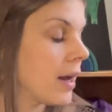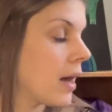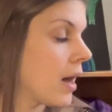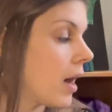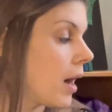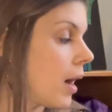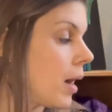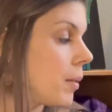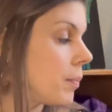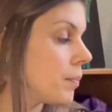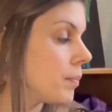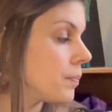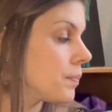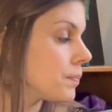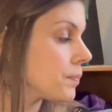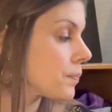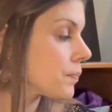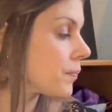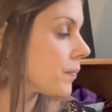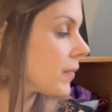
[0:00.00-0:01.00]

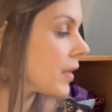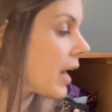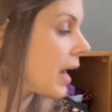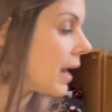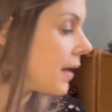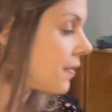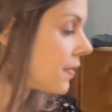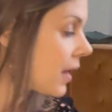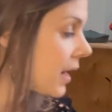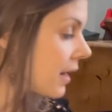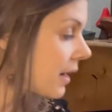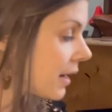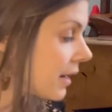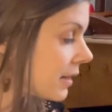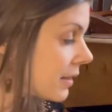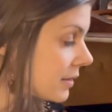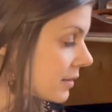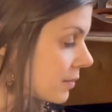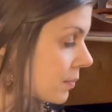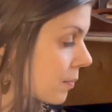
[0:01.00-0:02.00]
And then
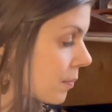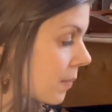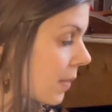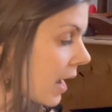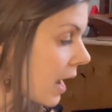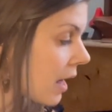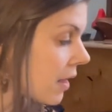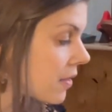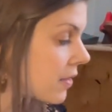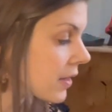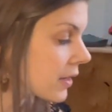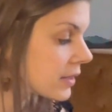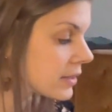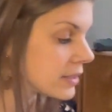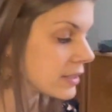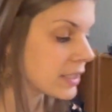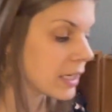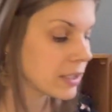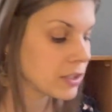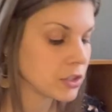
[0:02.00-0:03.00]
his math
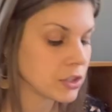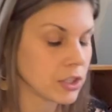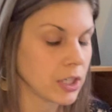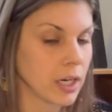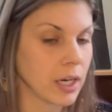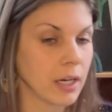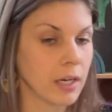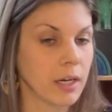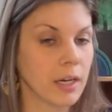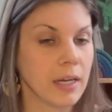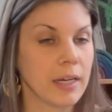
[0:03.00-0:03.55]
extension,